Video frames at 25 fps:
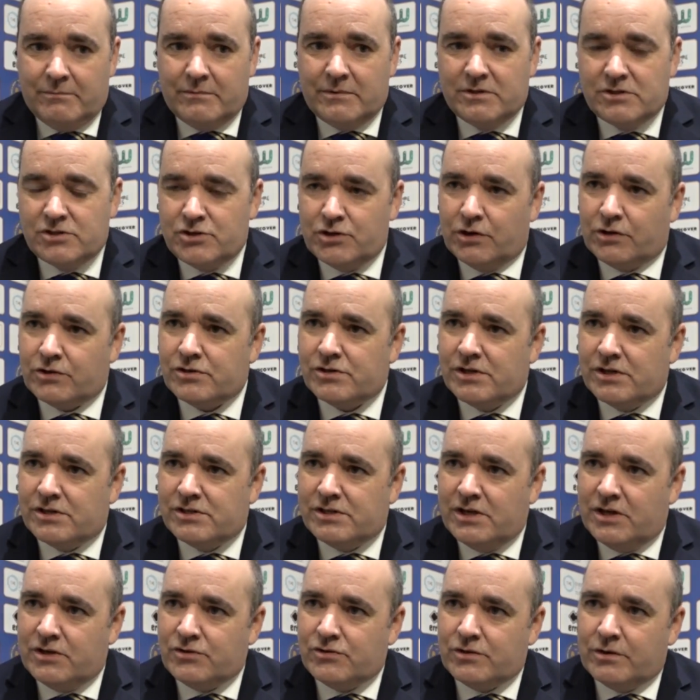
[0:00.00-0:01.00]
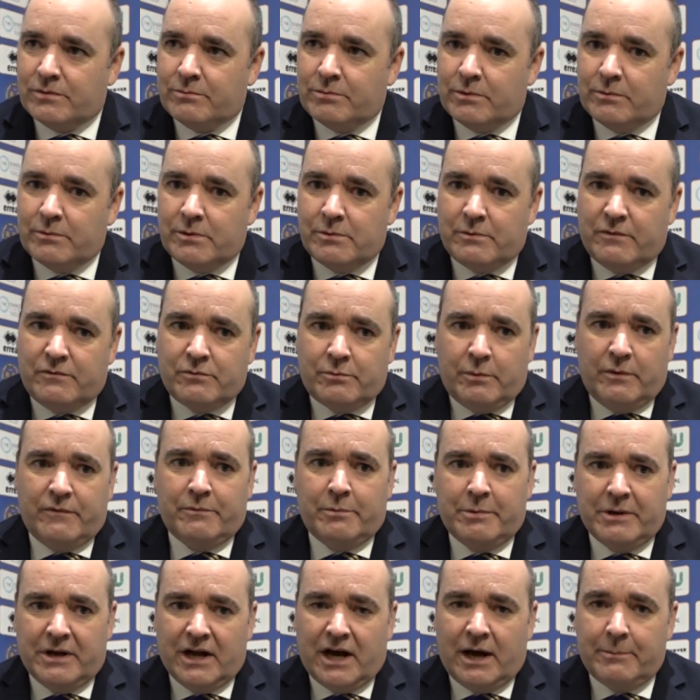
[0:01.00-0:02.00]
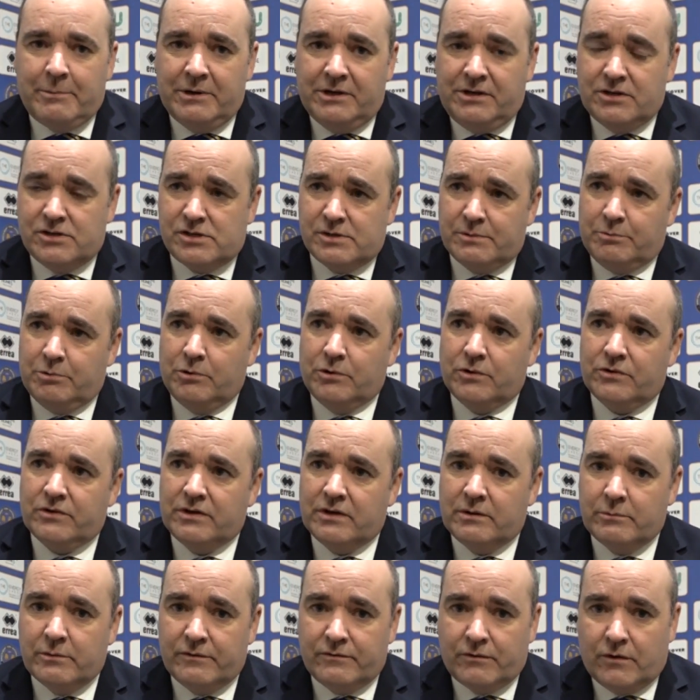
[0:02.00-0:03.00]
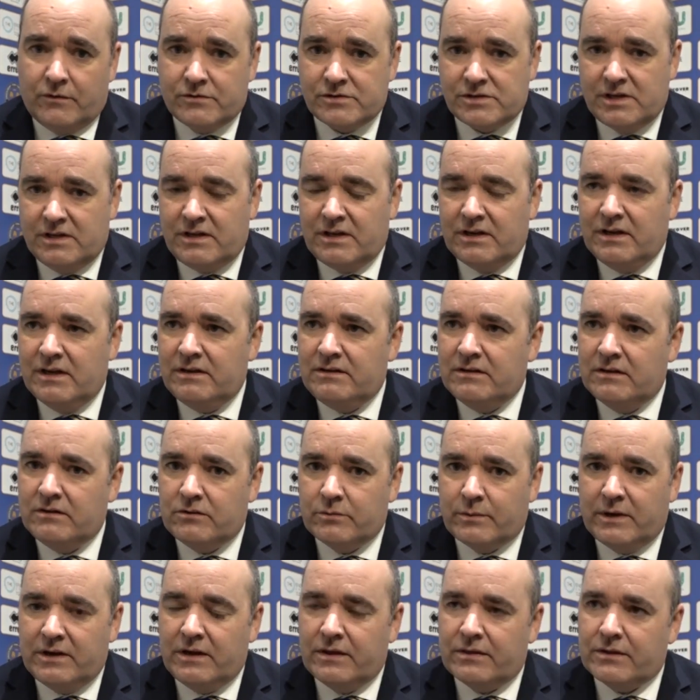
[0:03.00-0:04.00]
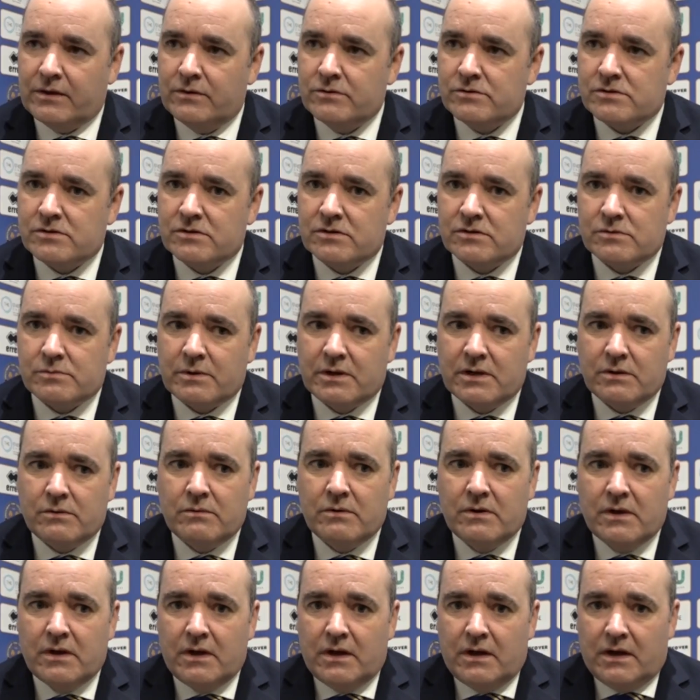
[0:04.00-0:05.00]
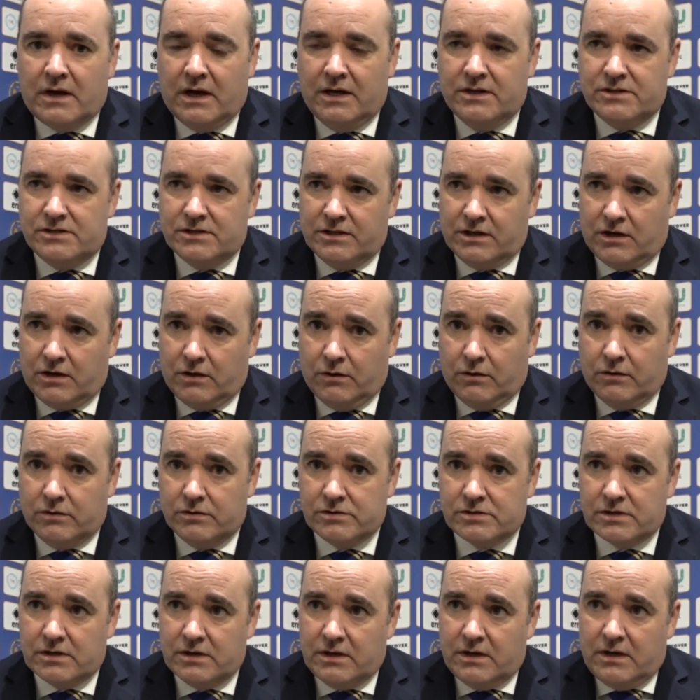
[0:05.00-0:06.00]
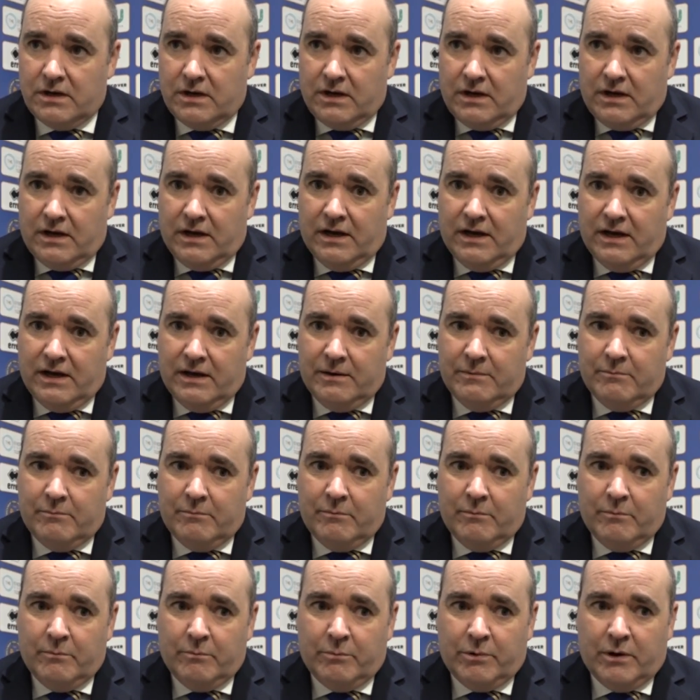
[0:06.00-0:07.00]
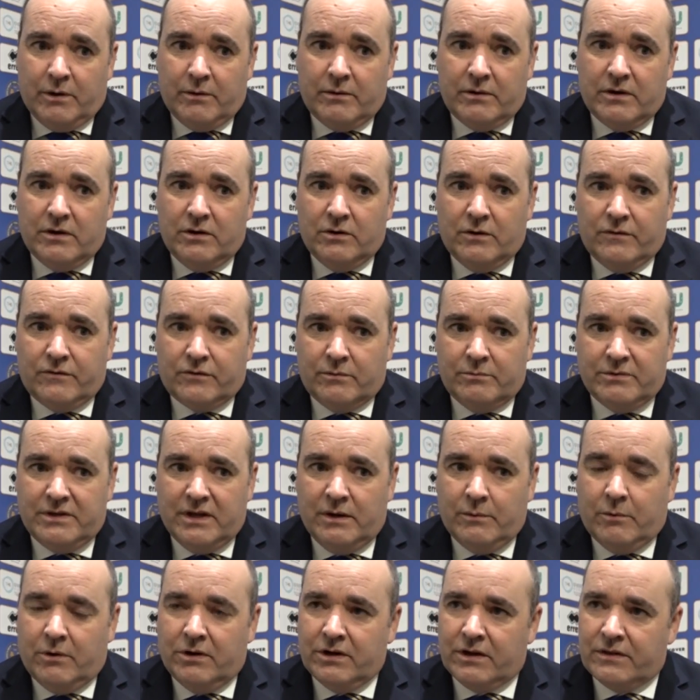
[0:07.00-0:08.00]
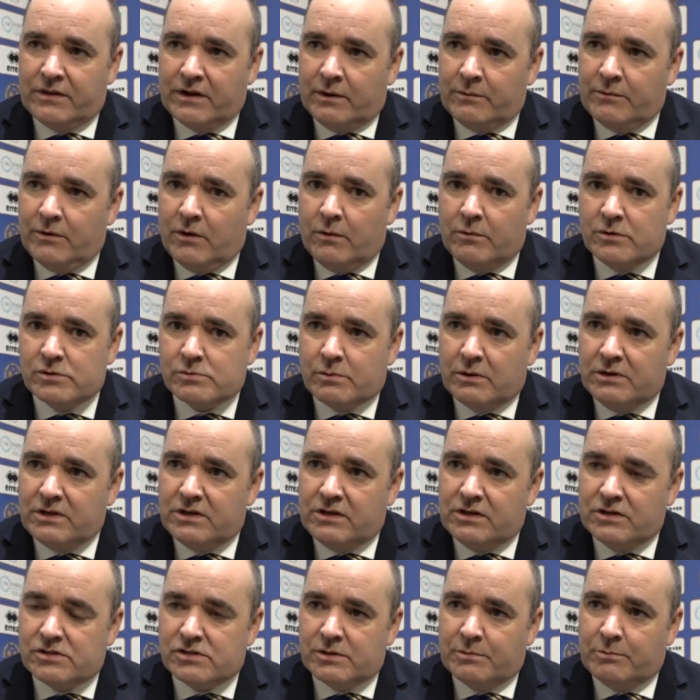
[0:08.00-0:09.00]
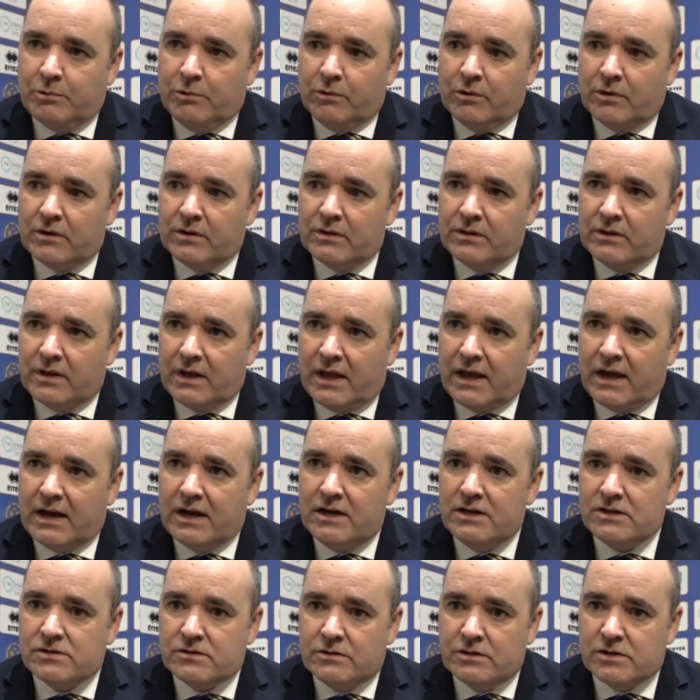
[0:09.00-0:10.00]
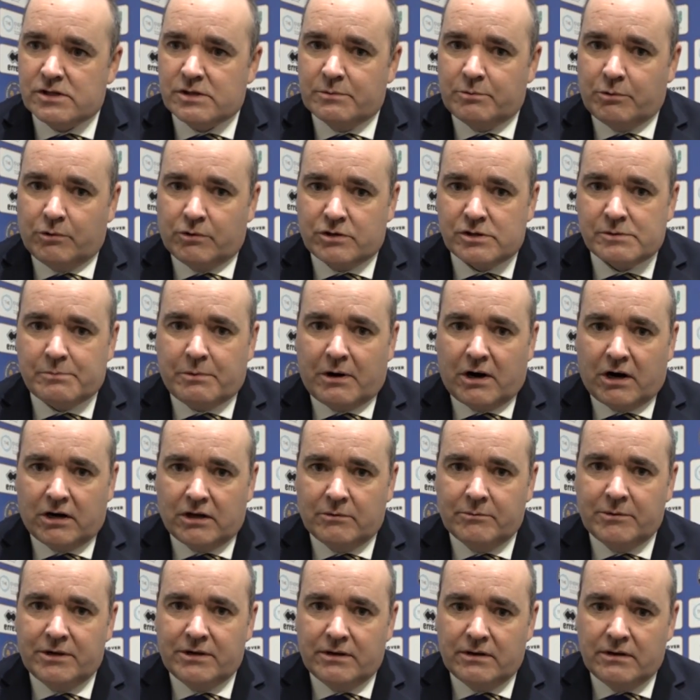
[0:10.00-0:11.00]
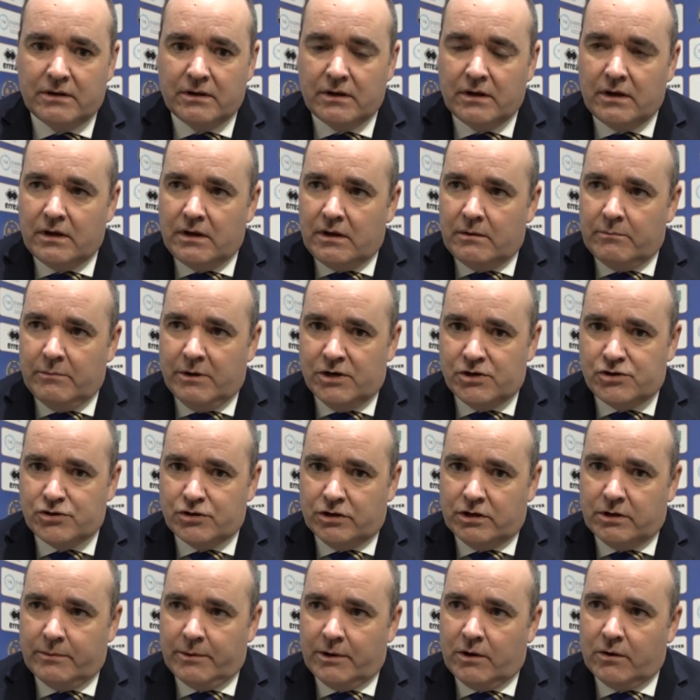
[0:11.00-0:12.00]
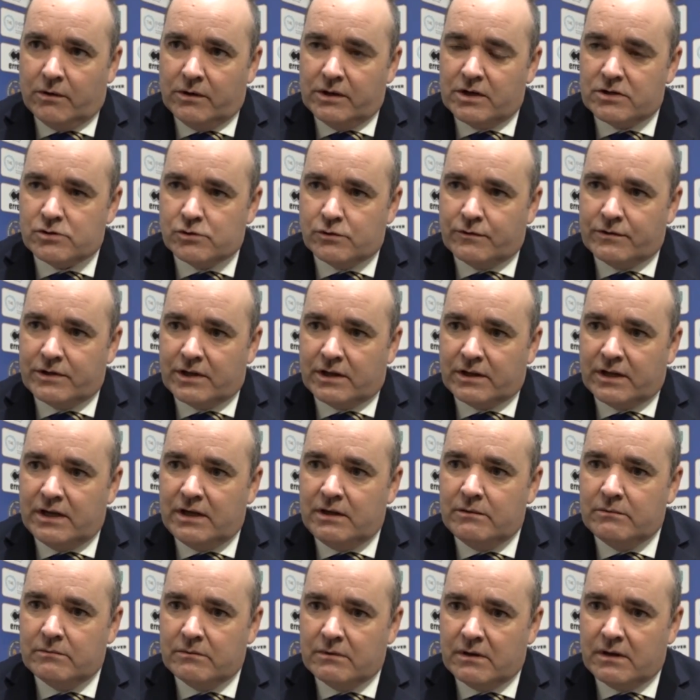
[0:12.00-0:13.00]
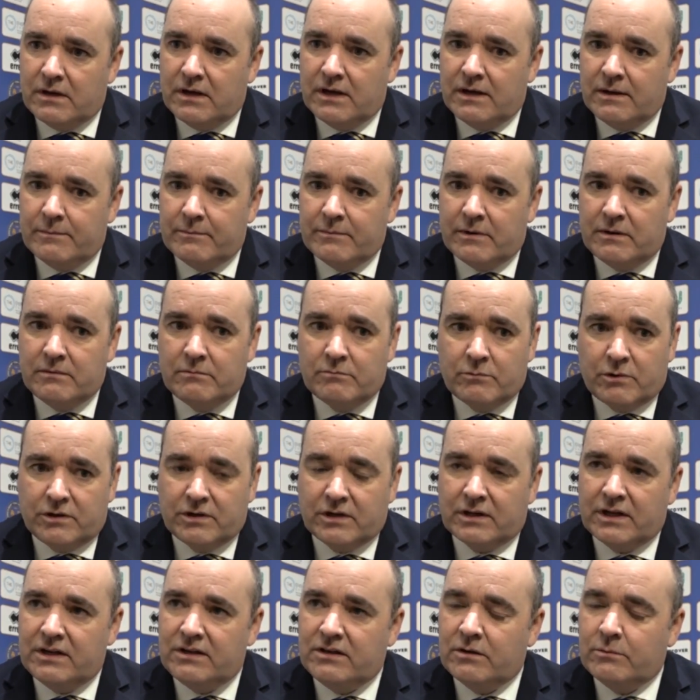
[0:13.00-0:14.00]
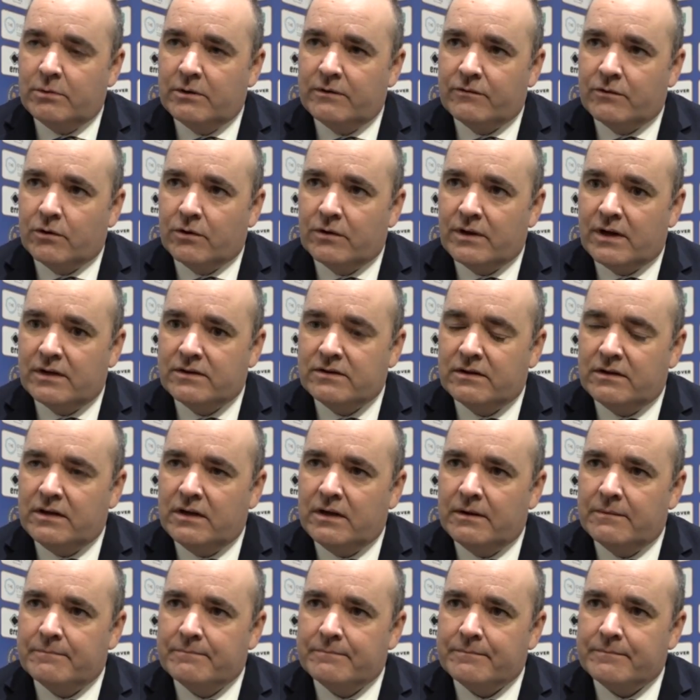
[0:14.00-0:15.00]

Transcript: shirts, etc. But we've been happy to support it. We've obviously donated 20,000 as well into the cause. But, you know, from day one, I think we always wanted to support the guys and the supporters parliament and make sure that we got this over the line. And we're delighted we've got that today.